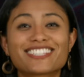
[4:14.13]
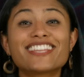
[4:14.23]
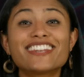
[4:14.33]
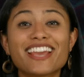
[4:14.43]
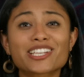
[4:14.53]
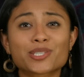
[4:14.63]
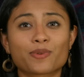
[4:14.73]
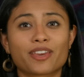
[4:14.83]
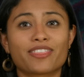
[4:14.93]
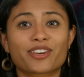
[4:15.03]
to the next
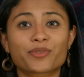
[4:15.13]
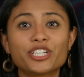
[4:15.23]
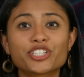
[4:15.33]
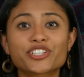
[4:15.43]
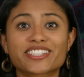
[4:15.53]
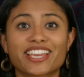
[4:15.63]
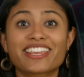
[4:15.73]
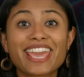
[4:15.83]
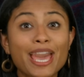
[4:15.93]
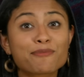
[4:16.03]
way that creatures can
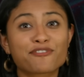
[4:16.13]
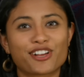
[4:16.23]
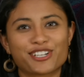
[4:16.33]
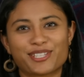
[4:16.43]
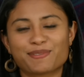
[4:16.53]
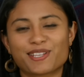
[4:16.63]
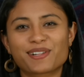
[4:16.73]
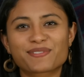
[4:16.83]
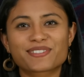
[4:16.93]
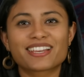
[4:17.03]
camouflage
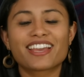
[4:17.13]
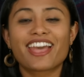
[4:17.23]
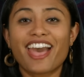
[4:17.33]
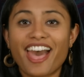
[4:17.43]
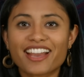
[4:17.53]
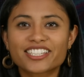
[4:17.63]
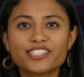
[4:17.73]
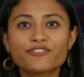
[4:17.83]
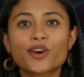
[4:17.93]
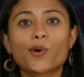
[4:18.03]
themselves,
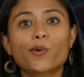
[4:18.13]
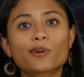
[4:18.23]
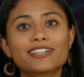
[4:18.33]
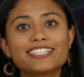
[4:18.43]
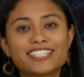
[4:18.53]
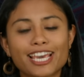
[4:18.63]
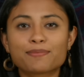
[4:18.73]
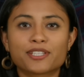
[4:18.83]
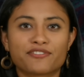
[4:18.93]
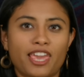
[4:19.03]
active or
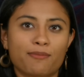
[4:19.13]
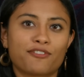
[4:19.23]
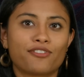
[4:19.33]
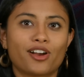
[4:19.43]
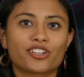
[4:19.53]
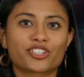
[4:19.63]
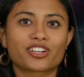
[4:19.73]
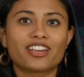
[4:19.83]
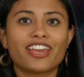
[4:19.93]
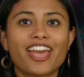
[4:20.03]
adaptive camouflage.
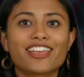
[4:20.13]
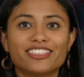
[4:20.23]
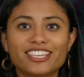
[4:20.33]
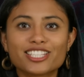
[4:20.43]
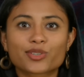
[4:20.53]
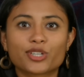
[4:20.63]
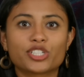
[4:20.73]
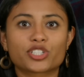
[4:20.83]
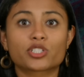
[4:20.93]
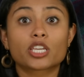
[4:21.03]
These
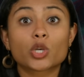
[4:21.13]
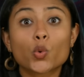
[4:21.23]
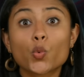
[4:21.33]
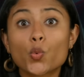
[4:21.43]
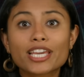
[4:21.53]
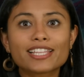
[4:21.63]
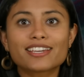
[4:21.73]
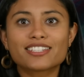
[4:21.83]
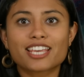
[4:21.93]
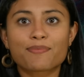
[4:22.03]
creatures can quickly
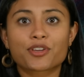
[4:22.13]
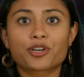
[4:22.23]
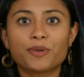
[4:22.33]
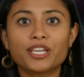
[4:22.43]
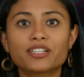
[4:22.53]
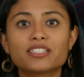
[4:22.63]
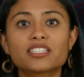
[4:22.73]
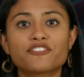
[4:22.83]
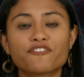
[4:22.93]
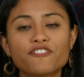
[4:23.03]
adapt their appearance
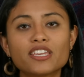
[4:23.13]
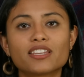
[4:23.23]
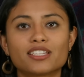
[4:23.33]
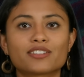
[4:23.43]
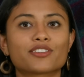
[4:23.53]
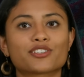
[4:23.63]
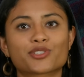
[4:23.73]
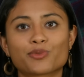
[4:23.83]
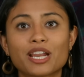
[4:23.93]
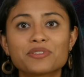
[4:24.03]
to fit into their
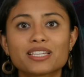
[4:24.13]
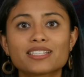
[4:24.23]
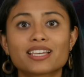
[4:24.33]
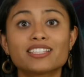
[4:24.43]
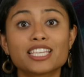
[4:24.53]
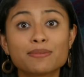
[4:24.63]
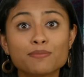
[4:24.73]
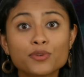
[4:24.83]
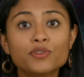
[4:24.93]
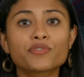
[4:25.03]
surroundings as they
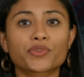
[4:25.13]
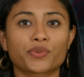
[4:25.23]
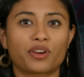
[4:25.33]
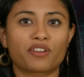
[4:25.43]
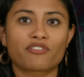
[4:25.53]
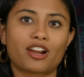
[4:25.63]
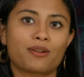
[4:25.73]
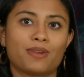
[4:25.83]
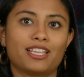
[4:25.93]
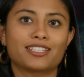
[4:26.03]
move through their
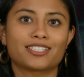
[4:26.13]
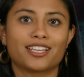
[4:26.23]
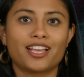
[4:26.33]
environment.